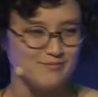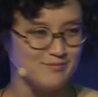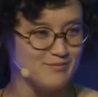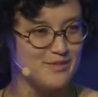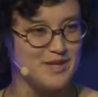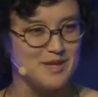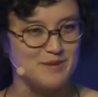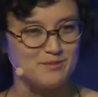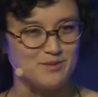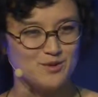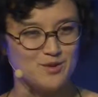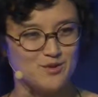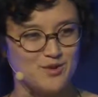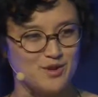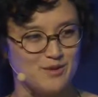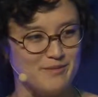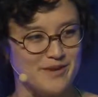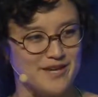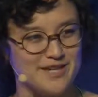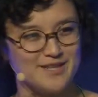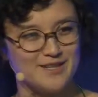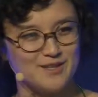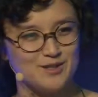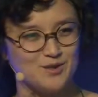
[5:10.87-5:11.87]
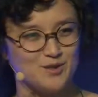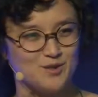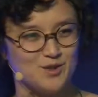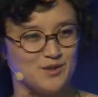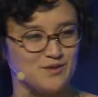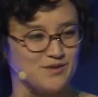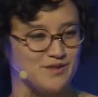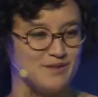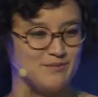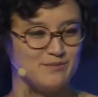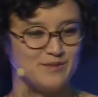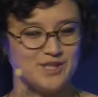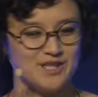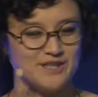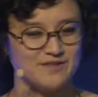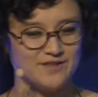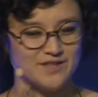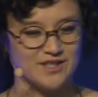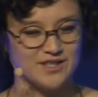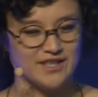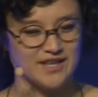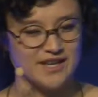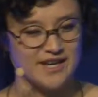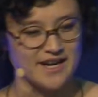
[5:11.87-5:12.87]
people who are making tools for themselves
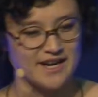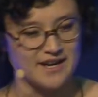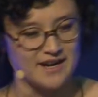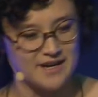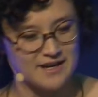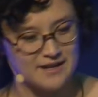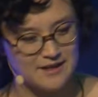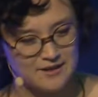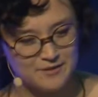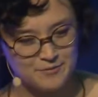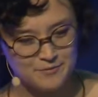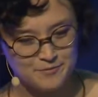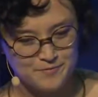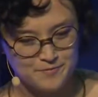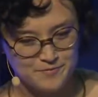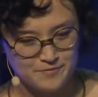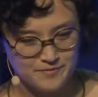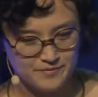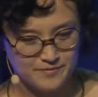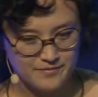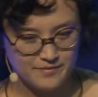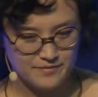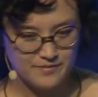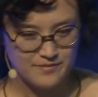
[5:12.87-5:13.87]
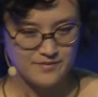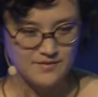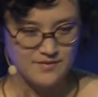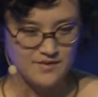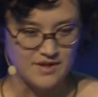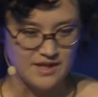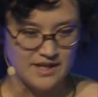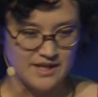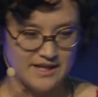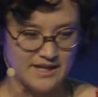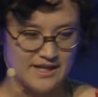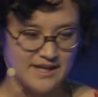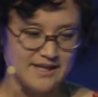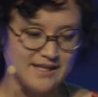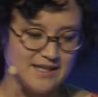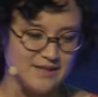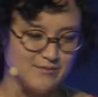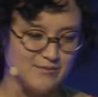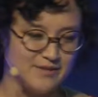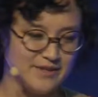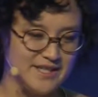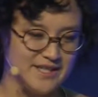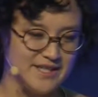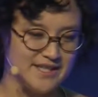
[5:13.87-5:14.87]
online.
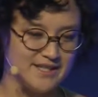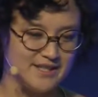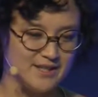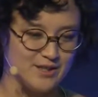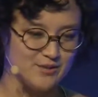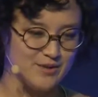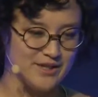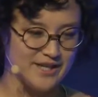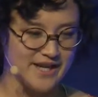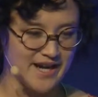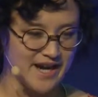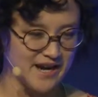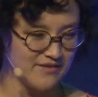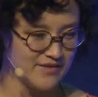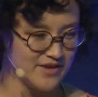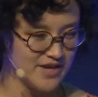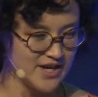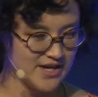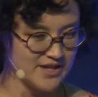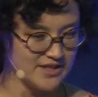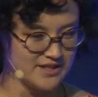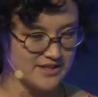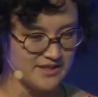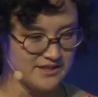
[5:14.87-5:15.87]
And so one caveat